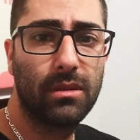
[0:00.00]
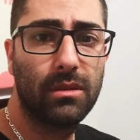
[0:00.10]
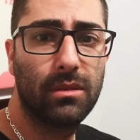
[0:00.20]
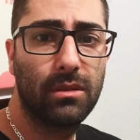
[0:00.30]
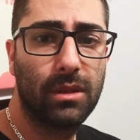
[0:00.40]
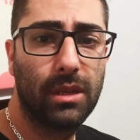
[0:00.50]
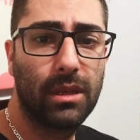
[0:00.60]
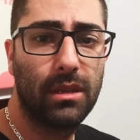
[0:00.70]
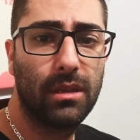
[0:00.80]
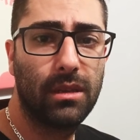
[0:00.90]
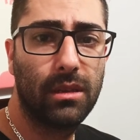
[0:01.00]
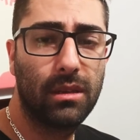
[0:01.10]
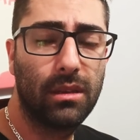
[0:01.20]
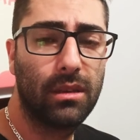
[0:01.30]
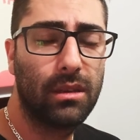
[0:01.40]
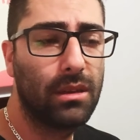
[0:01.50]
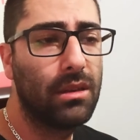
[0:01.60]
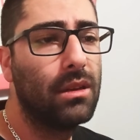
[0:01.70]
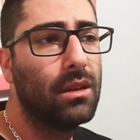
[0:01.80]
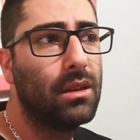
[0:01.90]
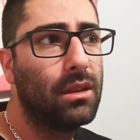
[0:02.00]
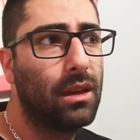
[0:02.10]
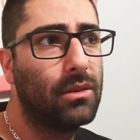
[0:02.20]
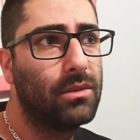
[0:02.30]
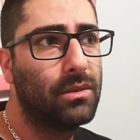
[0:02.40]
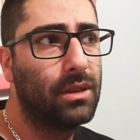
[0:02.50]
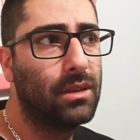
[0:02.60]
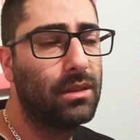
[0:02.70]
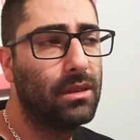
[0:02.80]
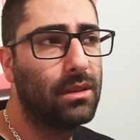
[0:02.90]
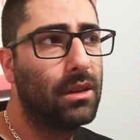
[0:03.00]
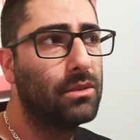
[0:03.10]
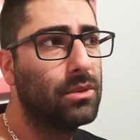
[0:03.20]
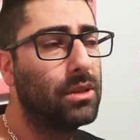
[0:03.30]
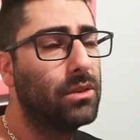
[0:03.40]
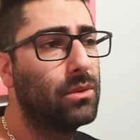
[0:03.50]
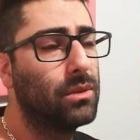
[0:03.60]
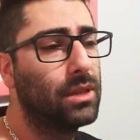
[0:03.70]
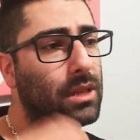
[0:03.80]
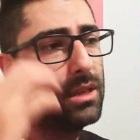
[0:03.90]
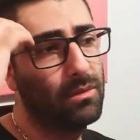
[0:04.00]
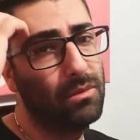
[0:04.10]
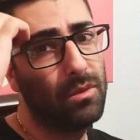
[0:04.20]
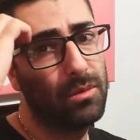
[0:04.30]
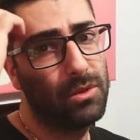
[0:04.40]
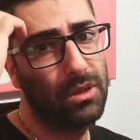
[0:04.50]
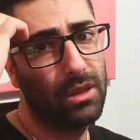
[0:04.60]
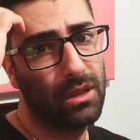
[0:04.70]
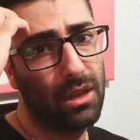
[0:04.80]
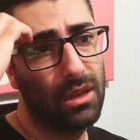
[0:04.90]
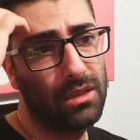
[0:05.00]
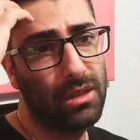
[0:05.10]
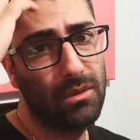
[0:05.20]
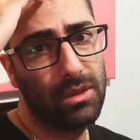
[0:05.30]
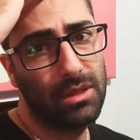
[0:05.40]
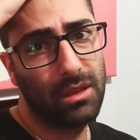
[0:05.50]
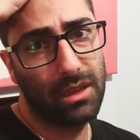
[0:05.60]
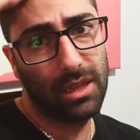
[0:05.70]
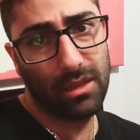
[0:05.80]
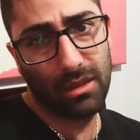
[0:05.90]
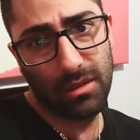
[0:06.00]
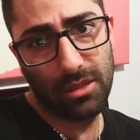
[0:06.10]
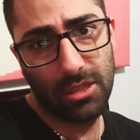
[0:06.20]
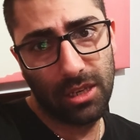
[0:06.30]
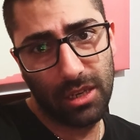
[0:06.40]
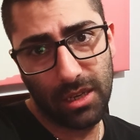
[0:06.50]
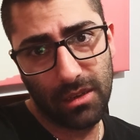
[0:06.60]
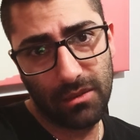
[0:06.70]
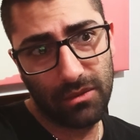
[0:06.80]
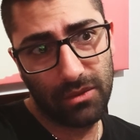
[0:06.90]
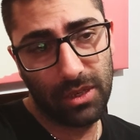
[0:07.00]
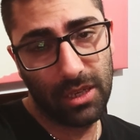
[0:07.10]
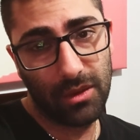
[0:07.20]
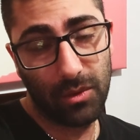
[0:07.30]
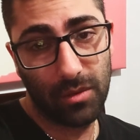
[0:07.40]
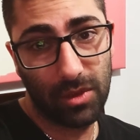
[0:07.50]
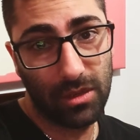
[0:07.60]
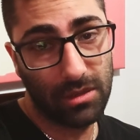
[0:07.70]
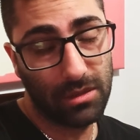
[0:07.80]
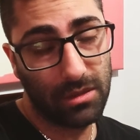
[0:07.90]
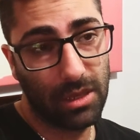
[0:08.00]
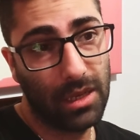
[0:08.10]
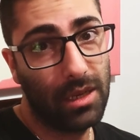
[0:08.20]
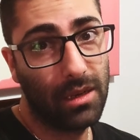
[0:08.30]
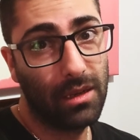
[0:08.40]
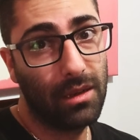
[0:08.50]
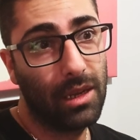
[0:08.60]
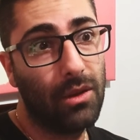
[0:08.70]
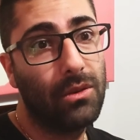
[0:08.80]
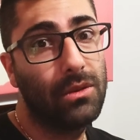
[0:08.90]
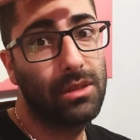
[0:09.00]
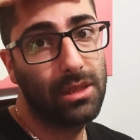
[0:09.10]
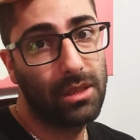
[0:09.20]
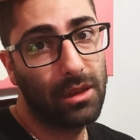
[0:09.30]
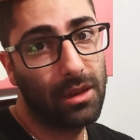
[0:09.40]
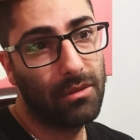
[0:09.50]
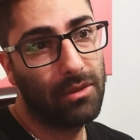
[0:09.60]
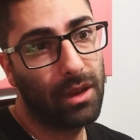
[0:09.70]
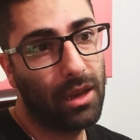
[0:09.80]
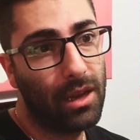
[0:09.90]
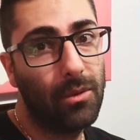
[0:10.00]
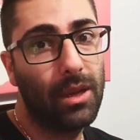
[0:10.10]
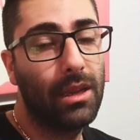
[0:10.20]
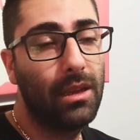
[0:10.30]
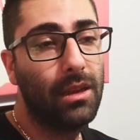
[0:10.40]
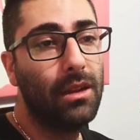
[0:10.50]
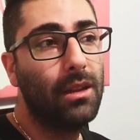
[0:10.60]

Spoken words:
So like, that was fun. That was really cool. Almost got lost, and then we saw like the giant friggin' windmills that I always see off the highway,